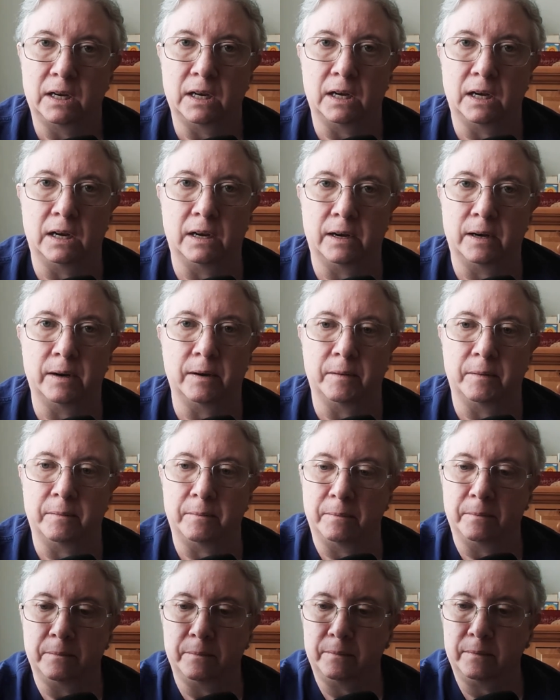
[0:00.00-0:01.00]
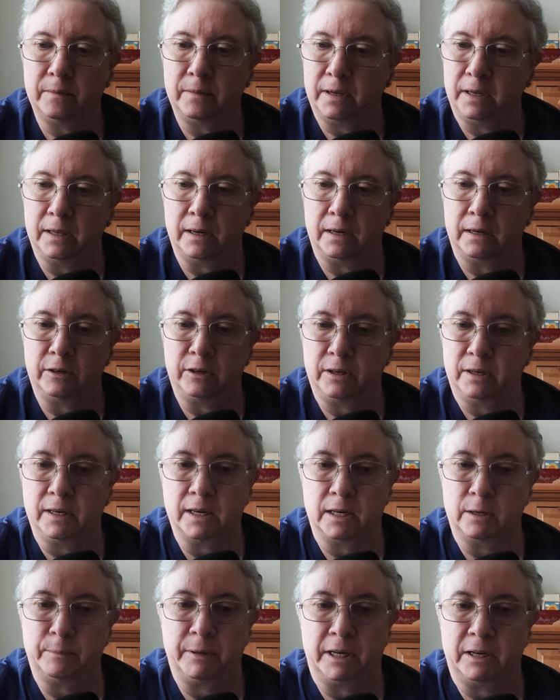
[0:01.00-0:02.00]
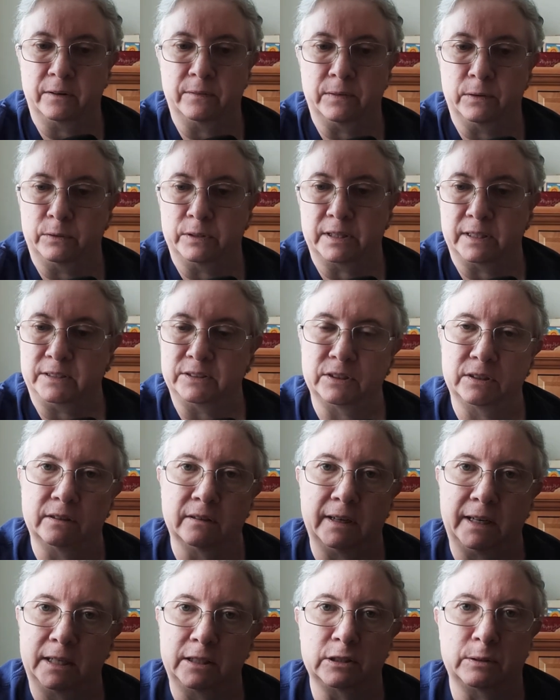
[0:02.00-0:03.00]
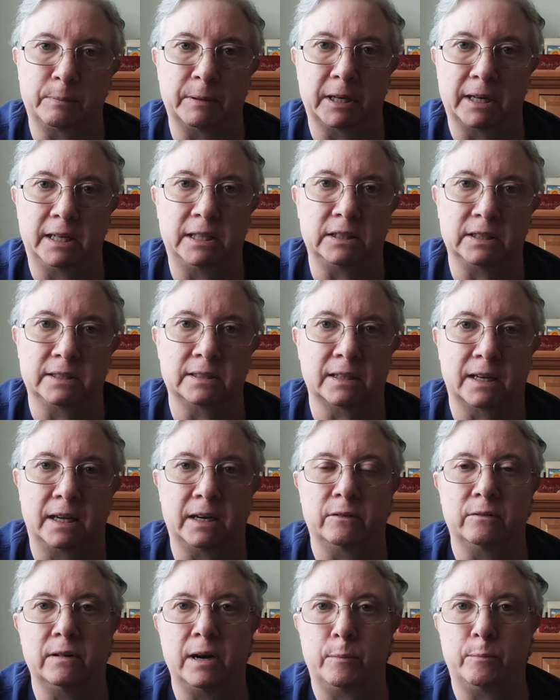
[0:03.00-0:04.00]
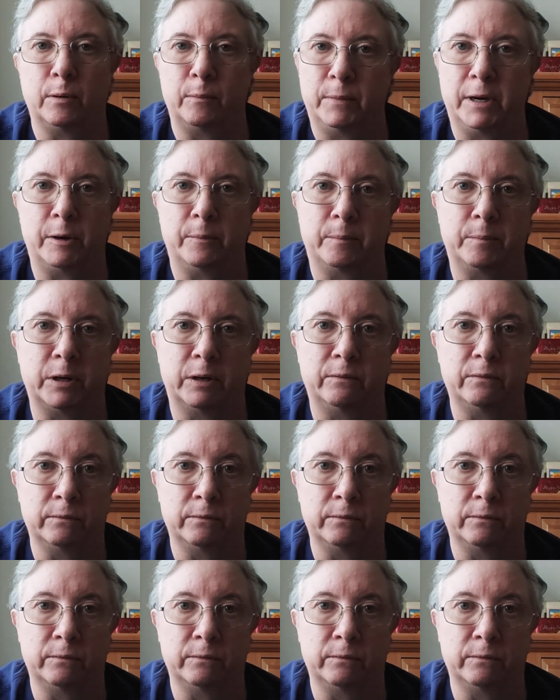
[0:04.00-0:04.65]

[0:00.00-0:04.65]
and you got to be careful with these strings, but I just kind of wrap them up. But